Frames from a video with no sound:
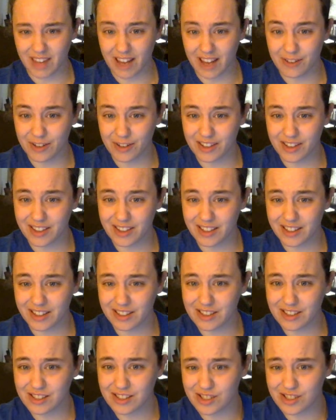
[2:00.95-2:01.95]
Everything
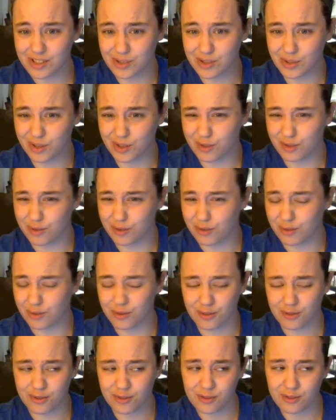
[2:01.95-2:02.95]
just sort of
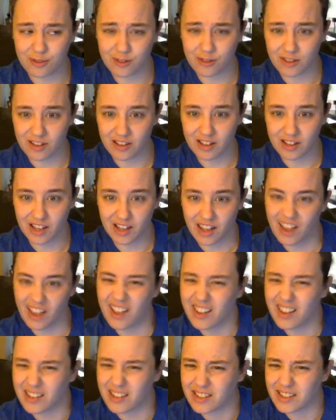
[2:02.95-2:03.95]

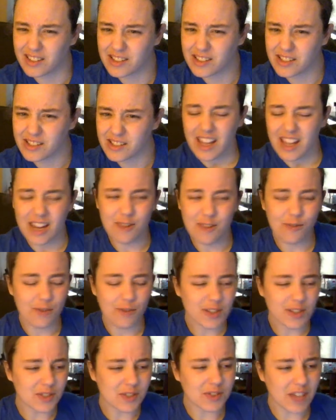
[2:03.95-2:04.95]
ends. It
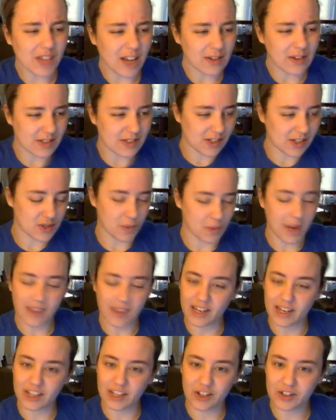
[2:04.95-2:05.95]
fizzles out in such a way that
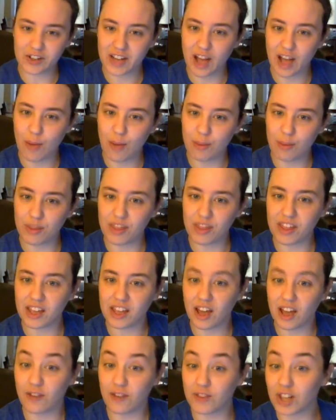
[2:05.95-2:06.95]
I couldn't help but
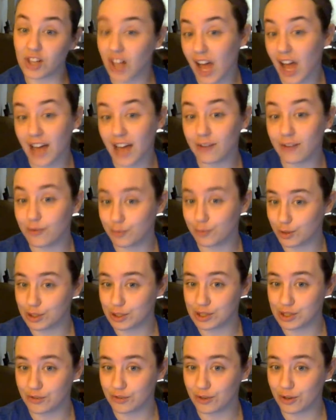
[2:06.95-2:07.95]
think of the line from
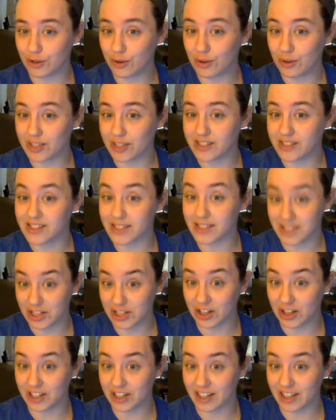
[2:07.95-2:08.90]
Christopher Nolan's The Dark